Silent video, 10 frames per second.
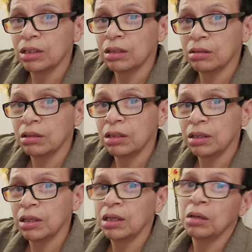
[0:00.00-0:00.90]
So,
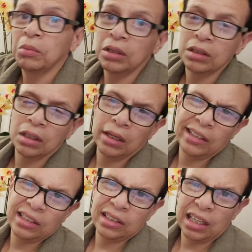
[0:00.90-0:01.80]
but
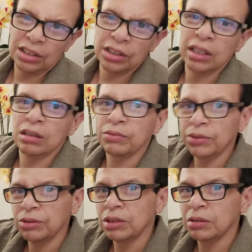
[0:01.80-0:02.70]
I did that channel
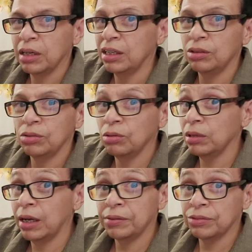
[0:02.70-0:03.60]
first. I didn't do no
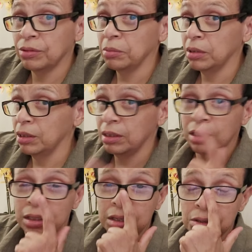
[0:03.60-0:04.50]
live stream on
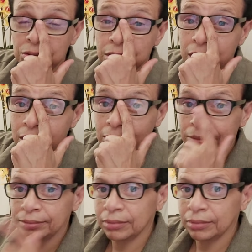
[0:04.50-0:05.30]
neither channel